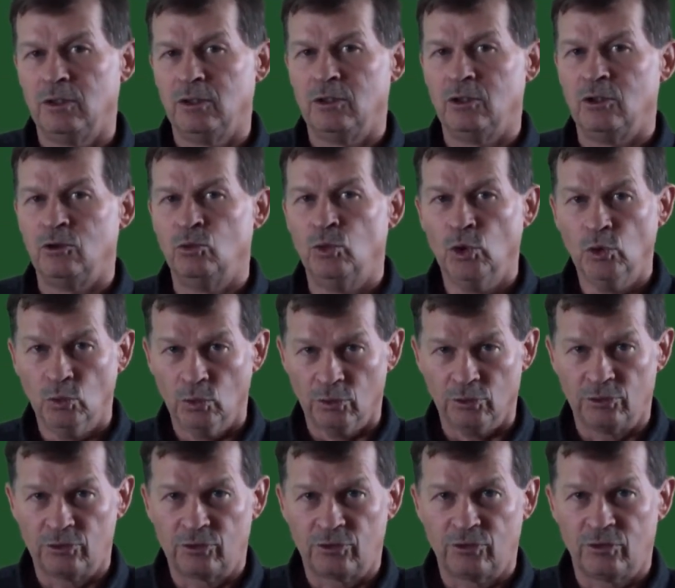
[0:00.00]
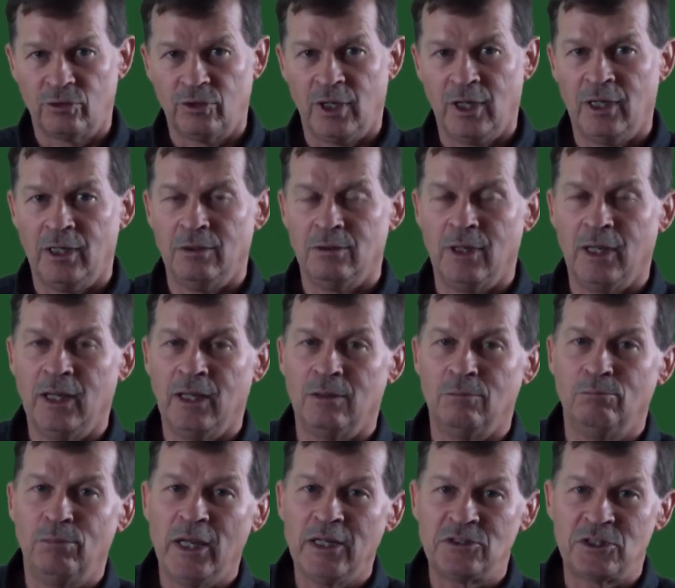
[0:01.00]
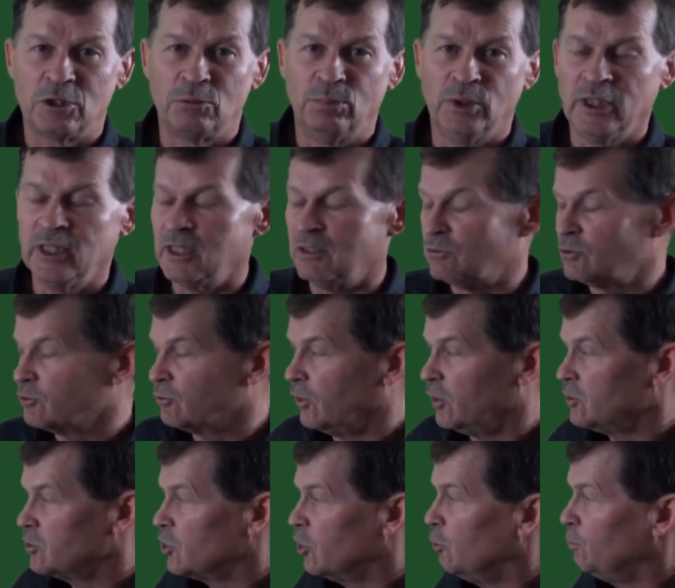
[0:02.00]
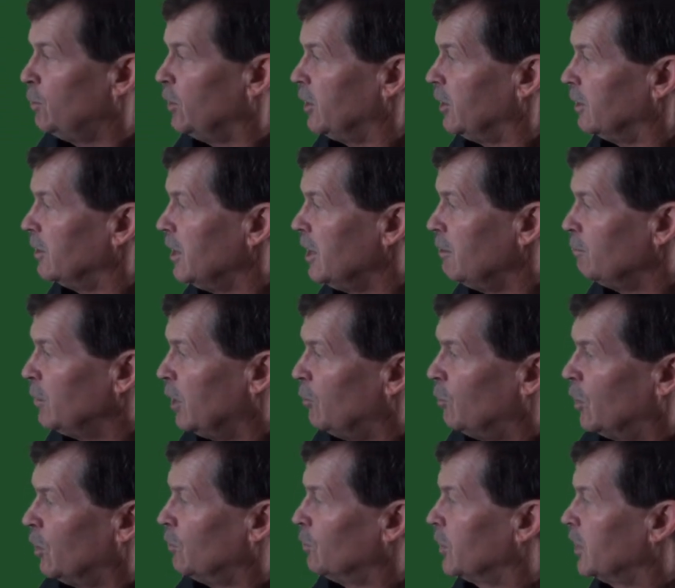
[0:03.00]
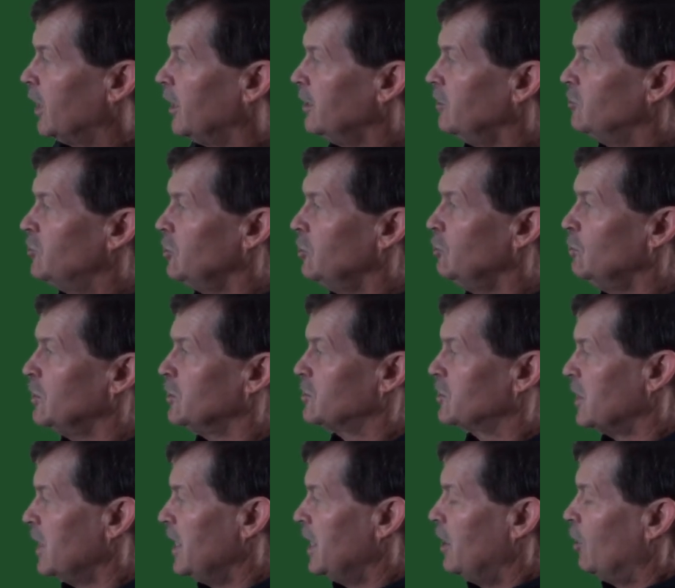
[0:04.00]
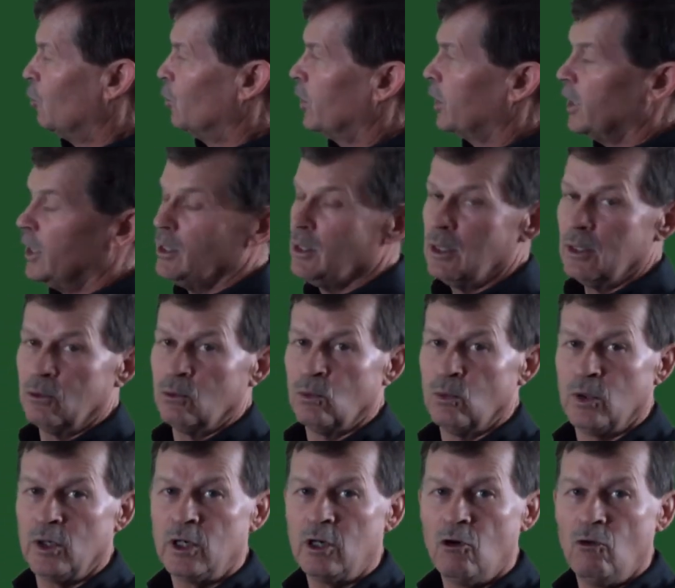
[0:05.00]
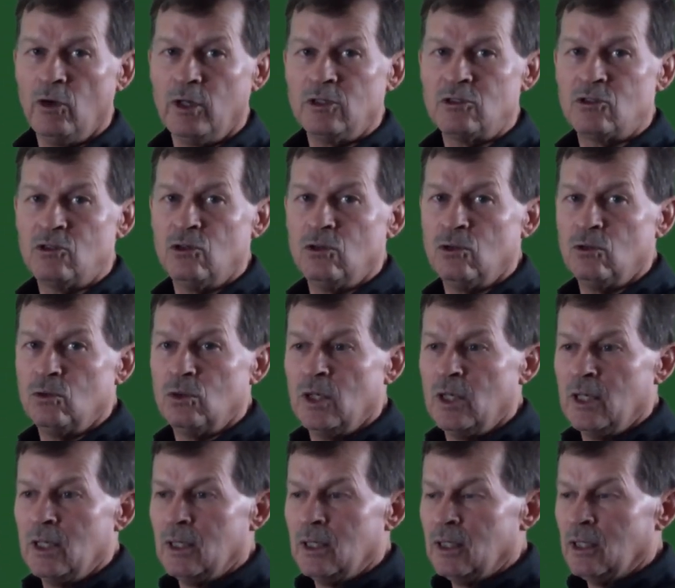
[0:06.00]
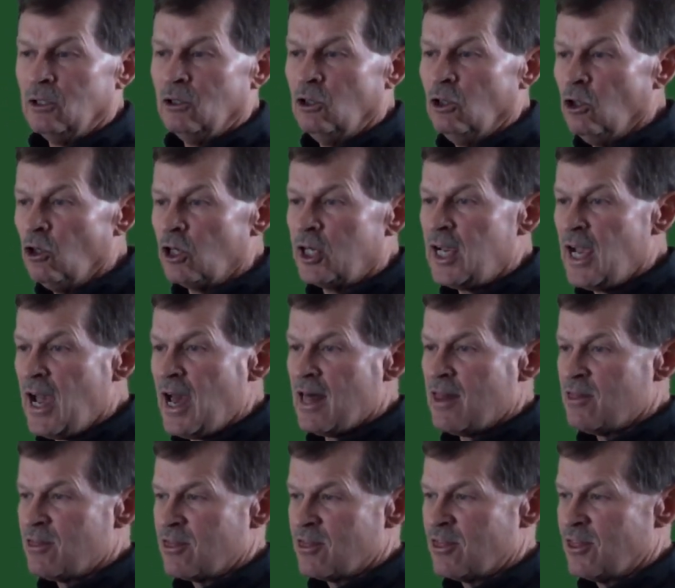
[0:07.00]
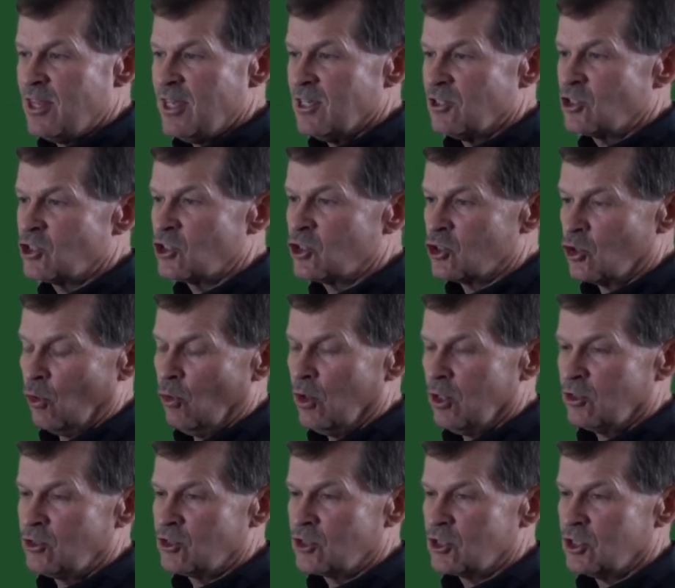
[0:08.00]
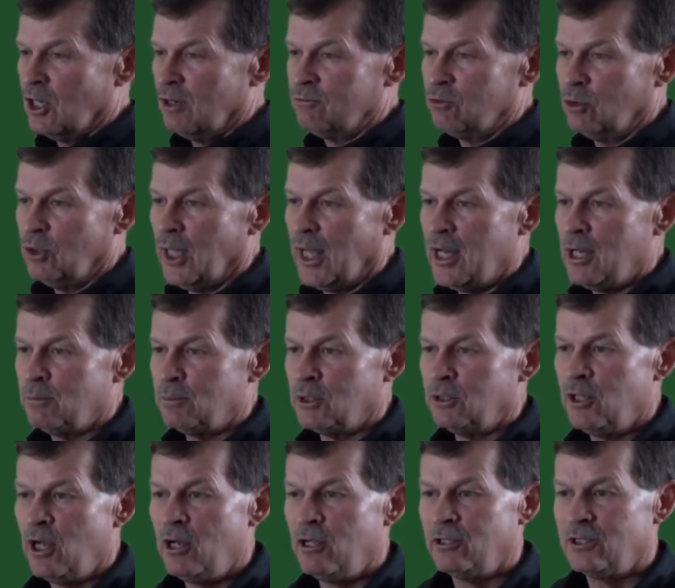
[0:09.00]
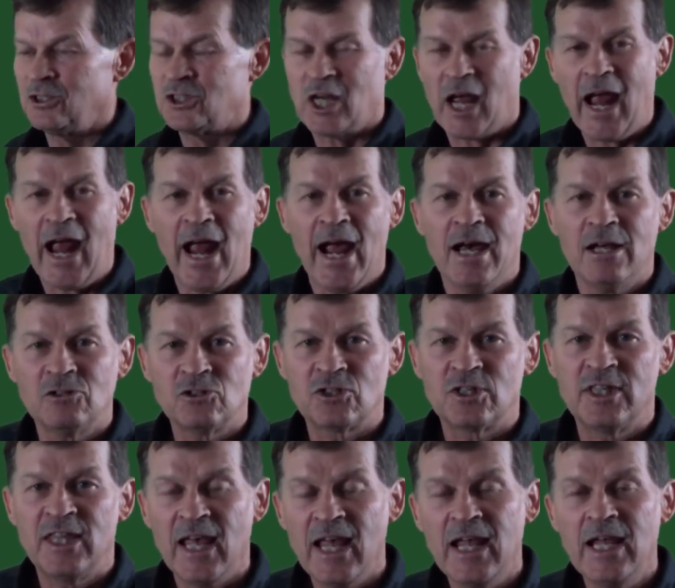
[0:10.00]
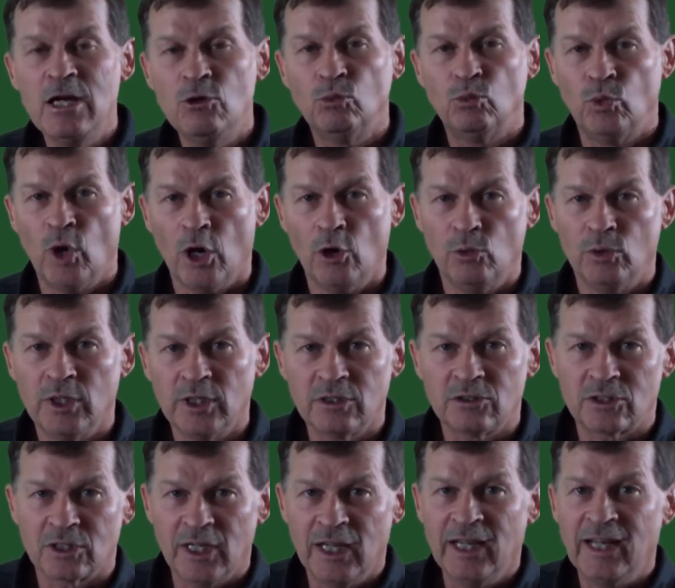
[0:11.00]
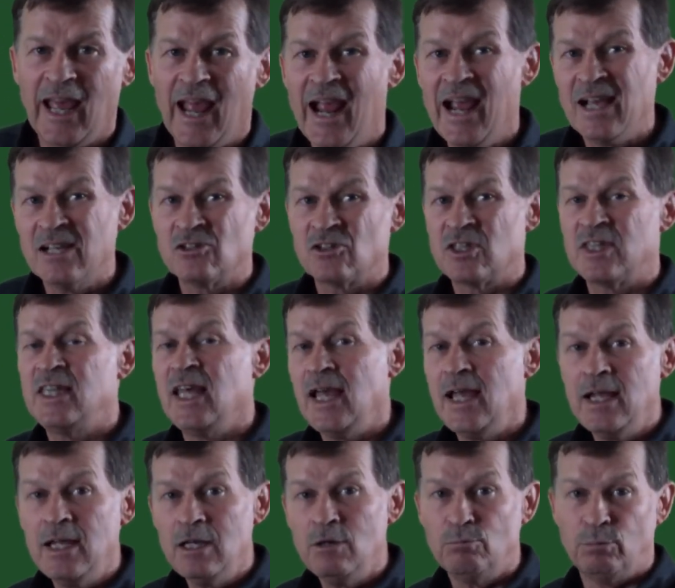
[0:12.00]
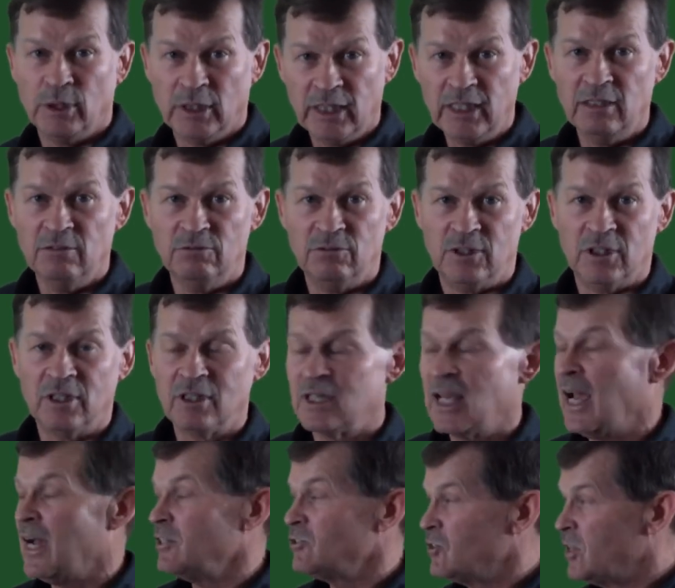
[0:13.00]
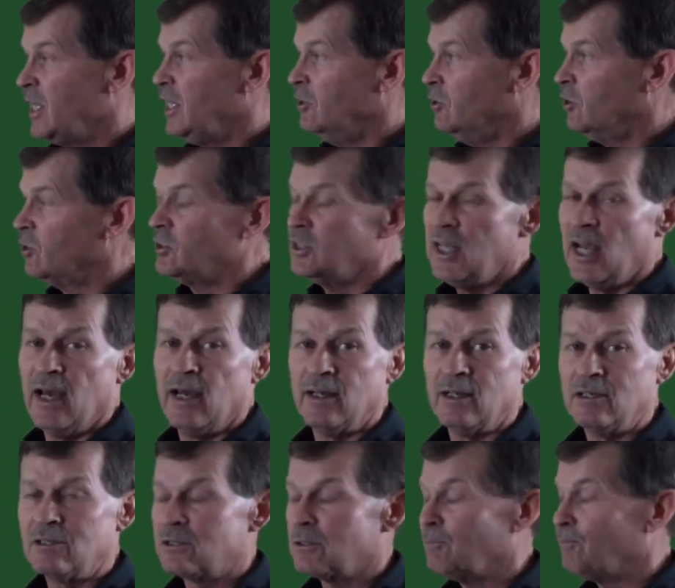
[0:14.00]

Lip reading: rules and basic beliefs for interpreting. But what we're going to do is we're going to look at this source of reliable knowledge as they wrote it and as they believed it, as they looked at it.